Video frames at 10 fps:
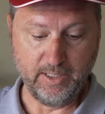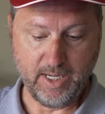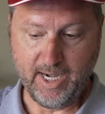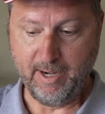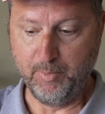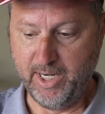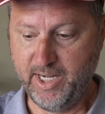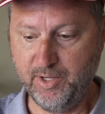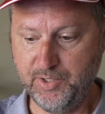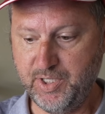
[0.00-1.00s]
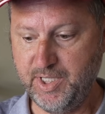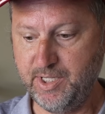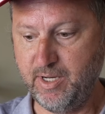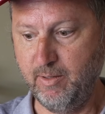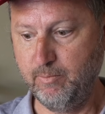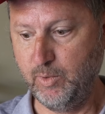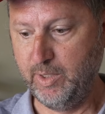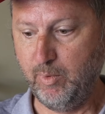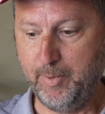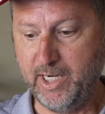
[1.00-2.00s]
a ham radio system
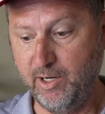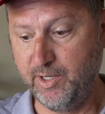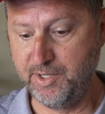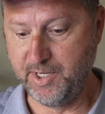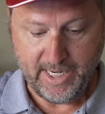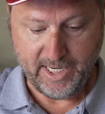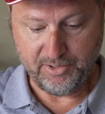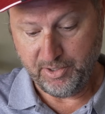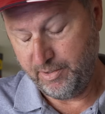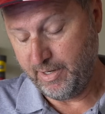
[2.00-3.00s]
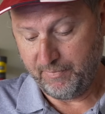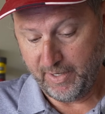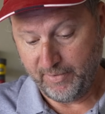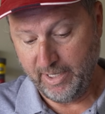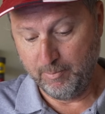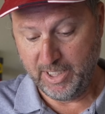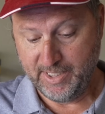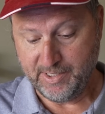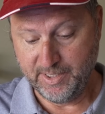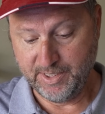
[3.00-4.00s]
with repeaters, and you have to have a ham
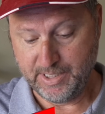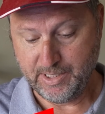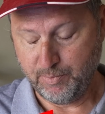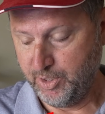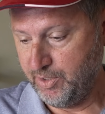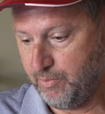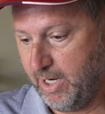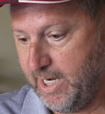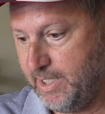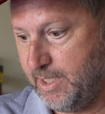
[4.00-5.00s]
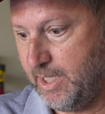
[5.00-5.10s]
license, which is great.